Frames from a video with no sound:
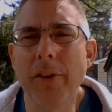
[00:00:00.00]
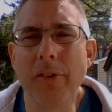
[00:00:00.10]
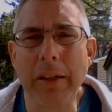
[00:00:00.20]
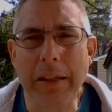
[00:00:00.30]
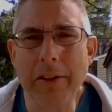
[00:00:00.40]

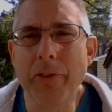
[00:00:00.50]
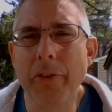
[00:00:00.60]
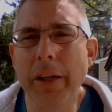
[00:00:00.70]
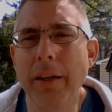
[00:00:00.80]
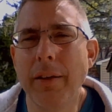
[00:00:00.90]
as a
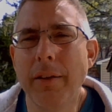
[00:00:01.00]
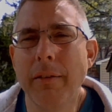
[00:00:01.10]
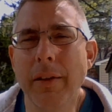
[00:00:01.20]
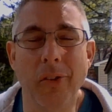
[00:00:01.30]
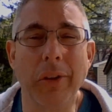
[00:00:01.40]
country,
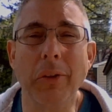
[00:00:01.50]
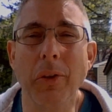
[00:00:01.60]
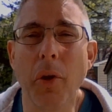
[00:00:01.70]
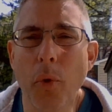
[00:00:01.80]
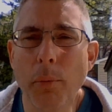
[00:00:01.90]
as a
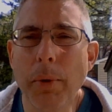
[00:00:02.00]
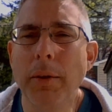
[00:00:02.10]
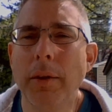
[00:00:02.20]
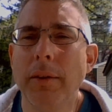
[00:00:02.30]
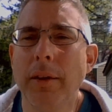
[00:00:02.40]
globe,
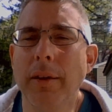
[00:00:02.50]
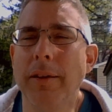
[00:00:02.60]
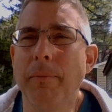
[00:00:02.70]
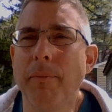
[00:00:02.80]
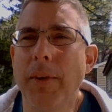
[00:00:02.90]

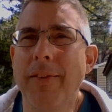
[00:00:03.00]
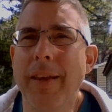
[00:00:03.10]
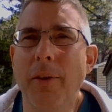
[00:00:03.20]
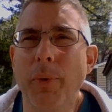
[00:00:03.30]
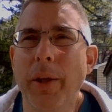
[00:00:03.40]
and
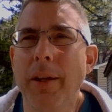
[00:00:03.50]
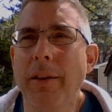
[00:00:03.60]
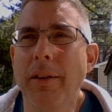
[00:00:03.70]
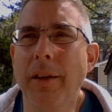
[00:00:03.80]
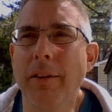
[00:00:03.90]
that we
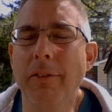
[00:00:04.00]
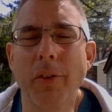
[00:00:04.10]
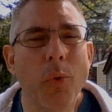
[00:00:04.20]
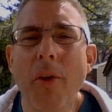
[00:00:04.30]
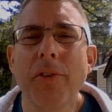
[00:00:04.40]
can
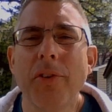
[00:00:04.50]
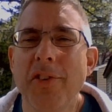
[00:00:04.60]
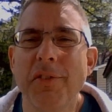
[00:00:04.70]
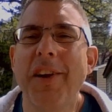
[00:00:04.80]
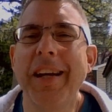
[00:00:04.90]
do all sorts
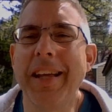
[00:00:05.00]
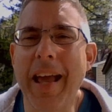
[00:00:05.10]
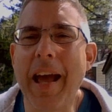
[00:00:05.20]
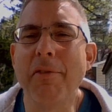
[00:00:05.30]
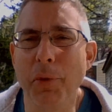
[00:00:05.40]
of fighting
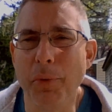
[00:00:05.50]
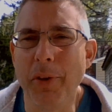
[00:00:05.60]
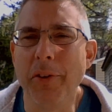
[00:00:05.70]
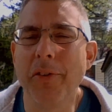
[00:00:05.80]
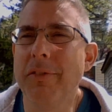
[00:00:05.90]

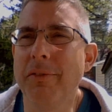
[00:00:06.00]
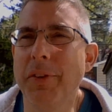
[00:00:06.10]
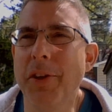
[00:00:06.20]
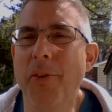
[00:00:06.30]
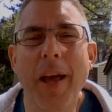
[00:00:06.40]
afterwards. We
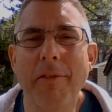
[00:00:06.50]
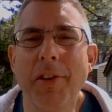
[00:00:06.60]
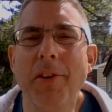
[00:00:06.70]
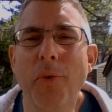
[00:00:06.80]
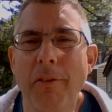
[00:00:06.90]
don't have to
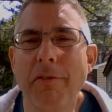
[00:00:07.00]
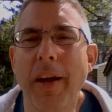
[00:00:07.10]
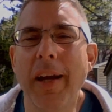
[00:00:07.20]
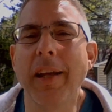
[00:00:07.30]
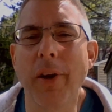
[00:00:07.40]
do our
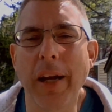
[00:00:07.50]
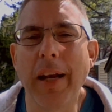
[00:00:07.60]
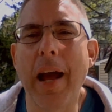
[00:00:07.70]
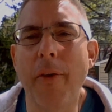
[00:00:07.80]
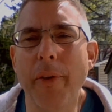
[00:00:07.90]
fighting right
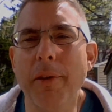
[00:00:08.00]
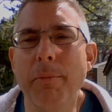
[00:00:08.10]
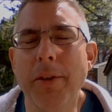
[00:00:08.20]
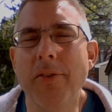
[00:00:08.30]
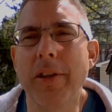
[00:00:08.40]
now in
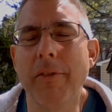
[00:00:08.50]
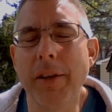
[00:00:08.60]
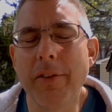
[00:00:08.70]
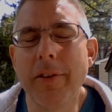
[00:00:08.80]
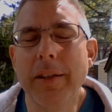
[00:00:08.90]
the midst of
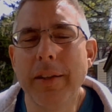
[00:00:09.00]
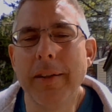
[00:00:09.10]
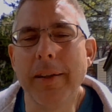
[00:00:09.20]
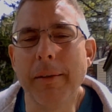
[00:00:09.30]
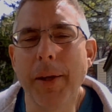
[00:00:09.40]
it.
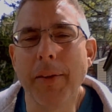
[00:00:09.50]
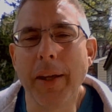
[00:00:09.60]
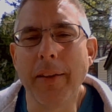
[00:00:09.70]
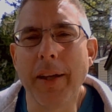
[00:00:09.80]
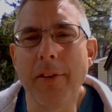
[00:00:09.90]
I
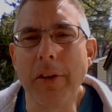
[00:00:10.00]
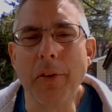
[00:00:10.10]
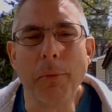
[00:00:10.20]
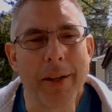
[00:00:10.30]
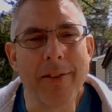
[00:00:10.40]
think that's a
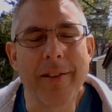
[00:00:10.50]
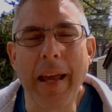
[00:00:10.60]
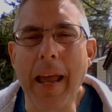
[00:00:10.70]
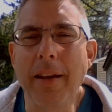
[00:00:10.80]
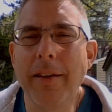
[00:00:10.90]
good place
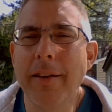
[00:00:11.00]
to end.